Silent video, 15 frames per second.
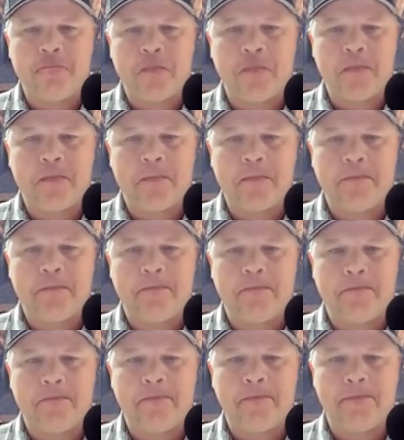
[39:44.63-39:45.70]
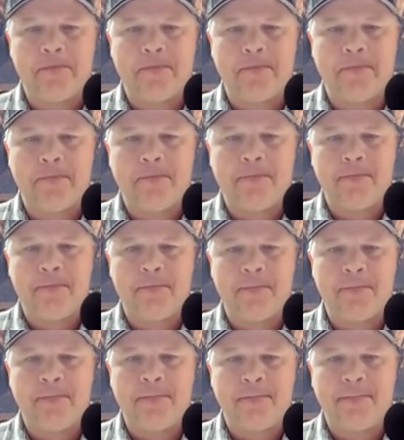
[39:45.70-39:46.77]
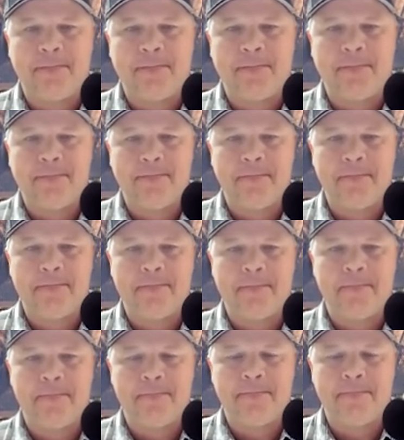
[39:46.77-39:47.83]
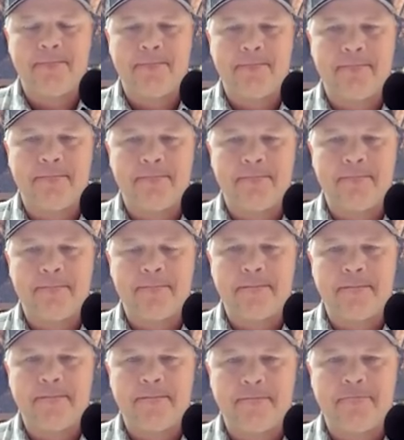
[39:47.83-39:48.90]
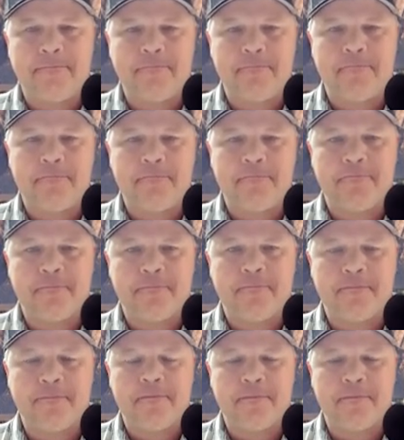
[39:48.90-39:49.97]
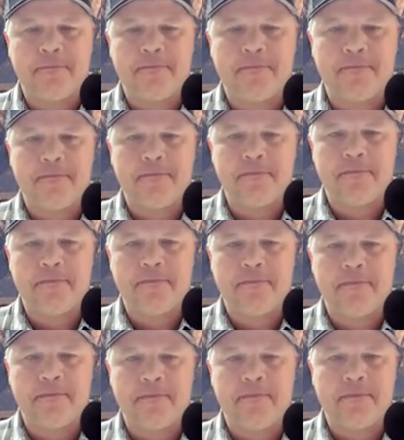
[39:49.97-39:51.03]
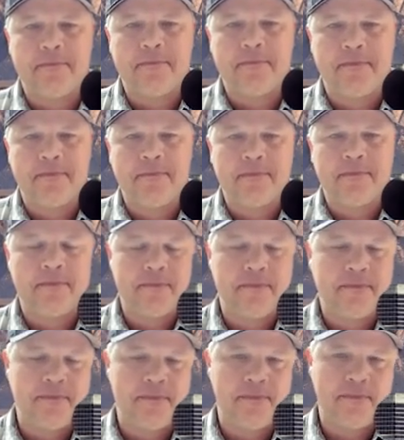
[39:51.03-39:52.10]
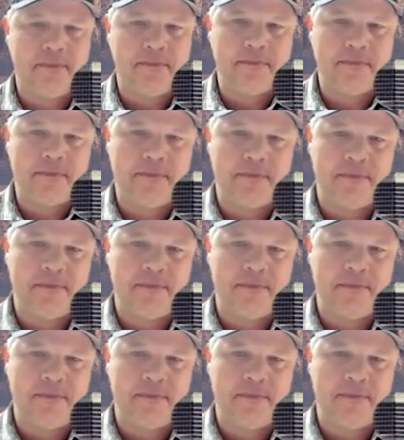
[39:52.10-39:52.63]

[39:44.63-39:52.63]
This person isn't speaking.